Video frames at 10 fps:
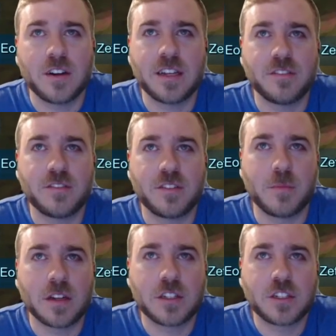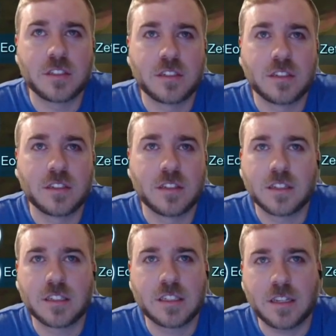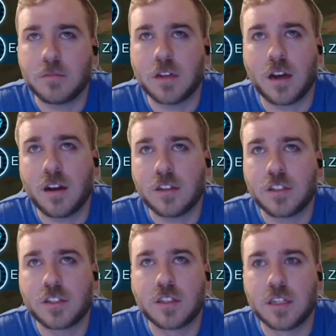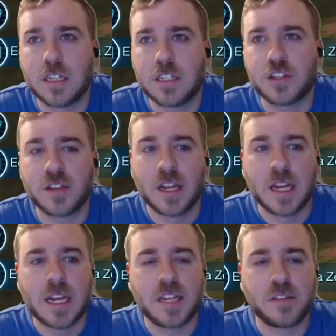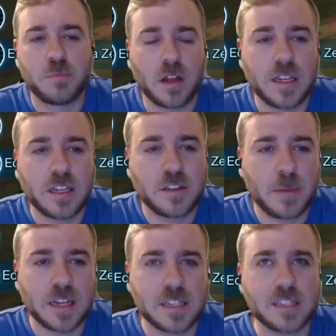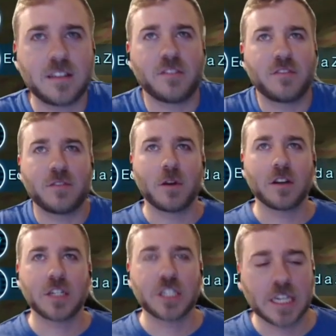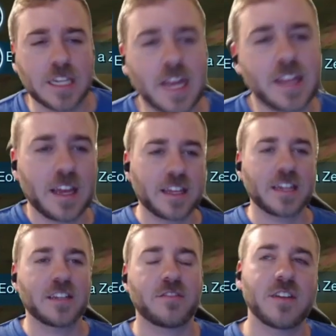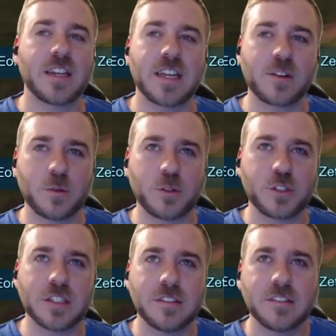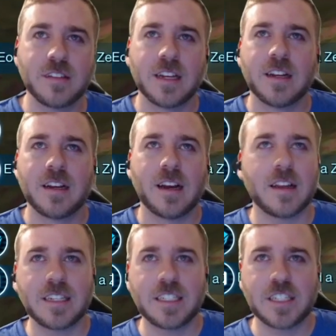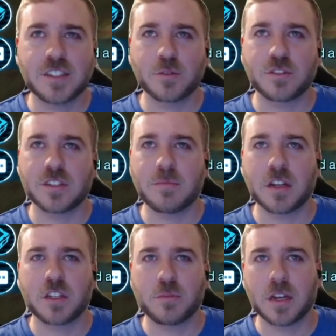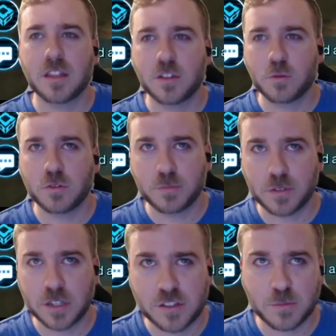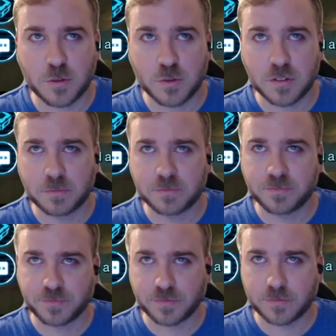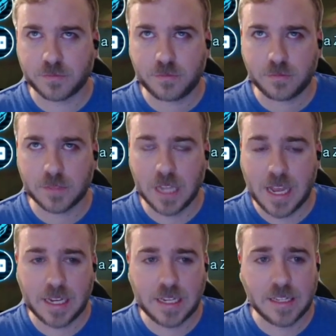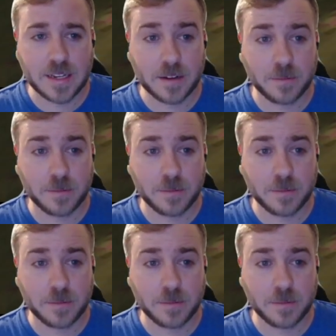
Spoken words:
hitting for much. Yeah, dodged. He's blinded by his love for Mara Jade. I think that's a funny inclusion that you just don't see much. But this one was pretty smooth. And he is down.